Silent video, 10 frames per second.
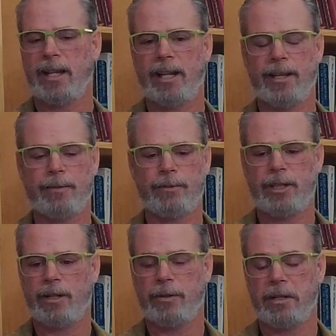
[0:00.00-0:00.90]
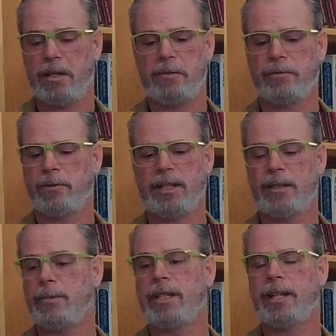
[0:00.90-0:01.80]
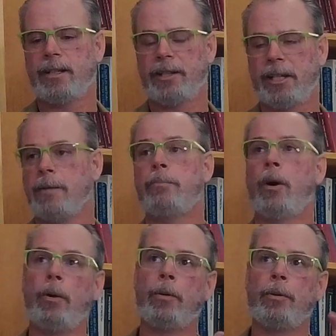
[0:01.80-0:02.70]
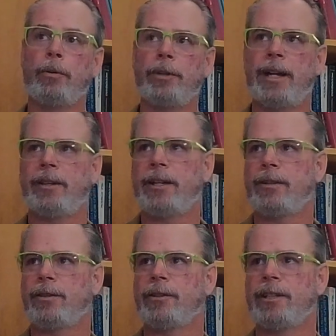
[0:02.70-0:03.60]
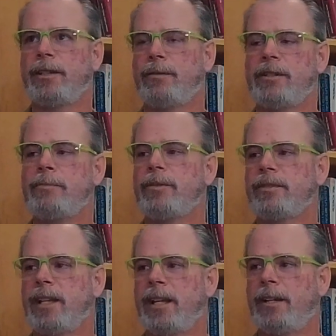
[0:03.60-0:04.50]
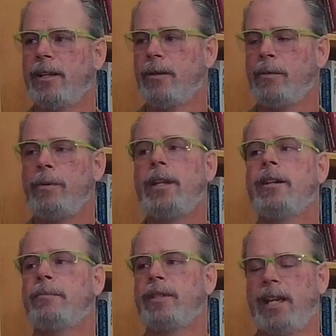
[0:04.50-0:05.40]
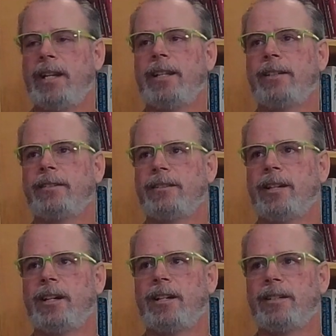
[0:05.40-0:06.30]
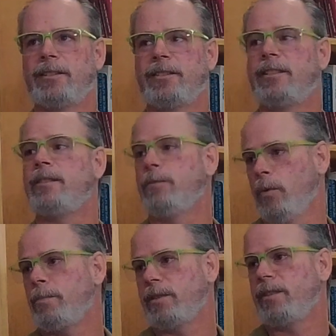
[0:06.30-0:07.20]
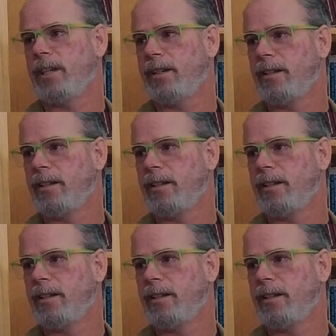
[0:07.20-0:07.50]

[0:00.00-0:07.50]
And and it was funny at the beginning, like it polled at like 33%, but we ended up getting 64%.